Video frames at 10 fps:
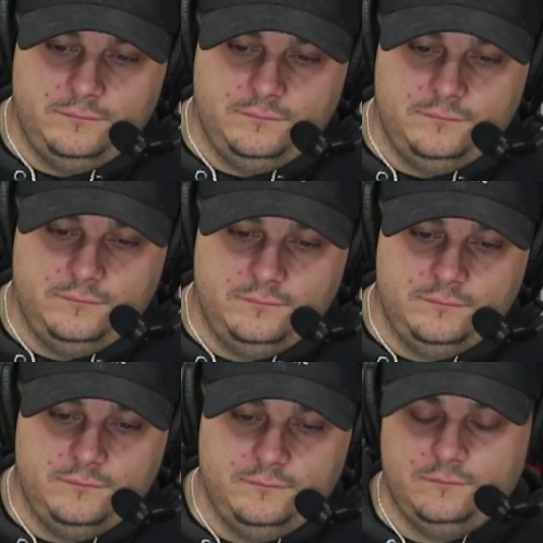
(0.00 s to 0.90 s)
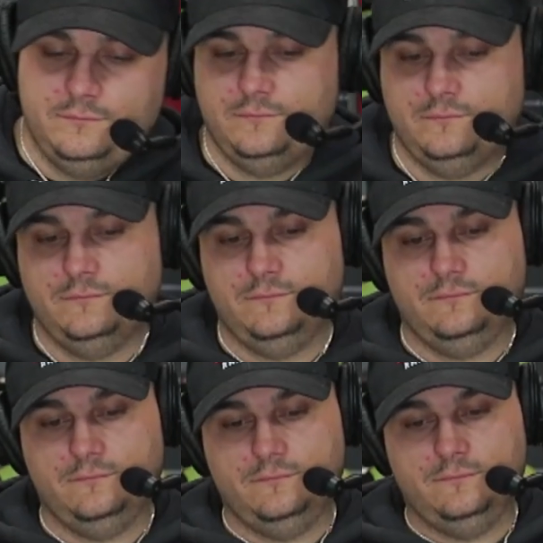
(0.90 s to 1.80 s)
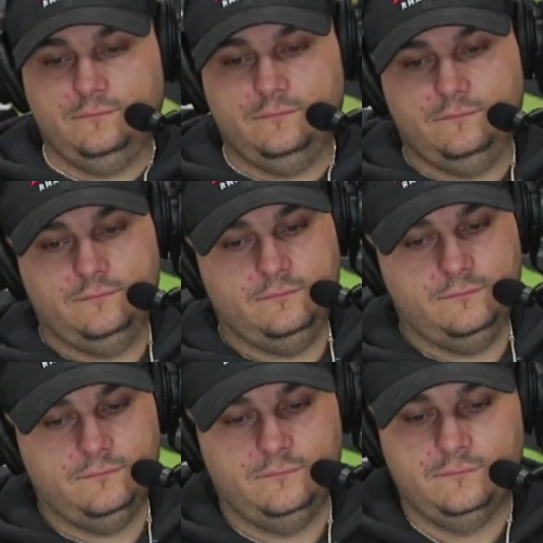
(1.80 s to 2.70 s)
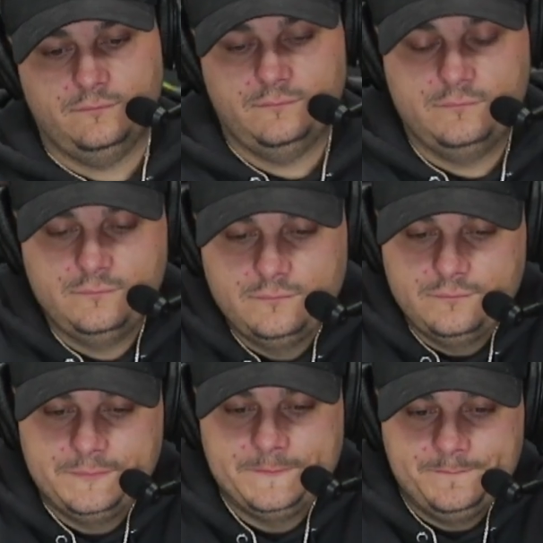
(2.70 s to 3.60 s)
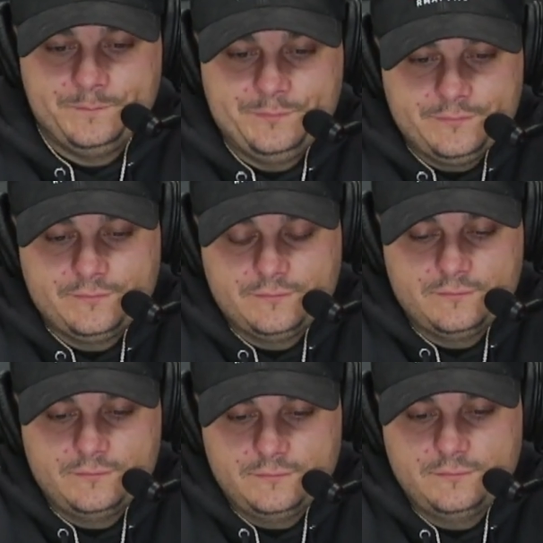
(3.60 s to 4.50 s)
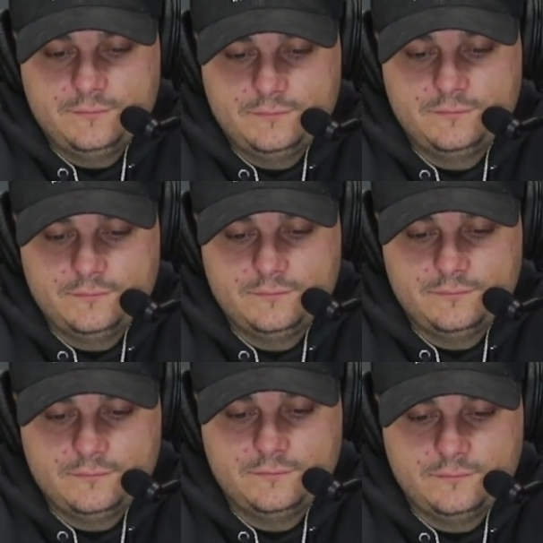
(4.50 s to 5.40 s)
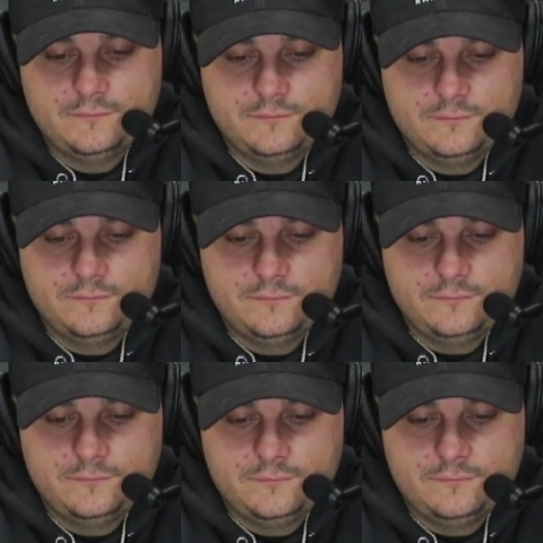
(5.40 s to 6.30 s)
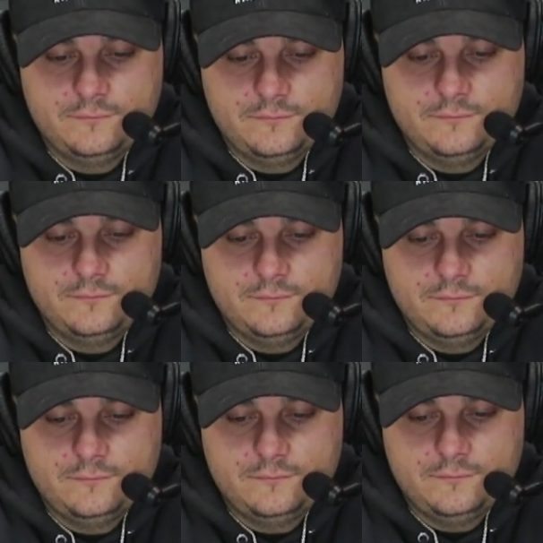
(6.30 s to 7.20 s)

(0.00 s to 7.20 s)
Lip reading: (not speaking)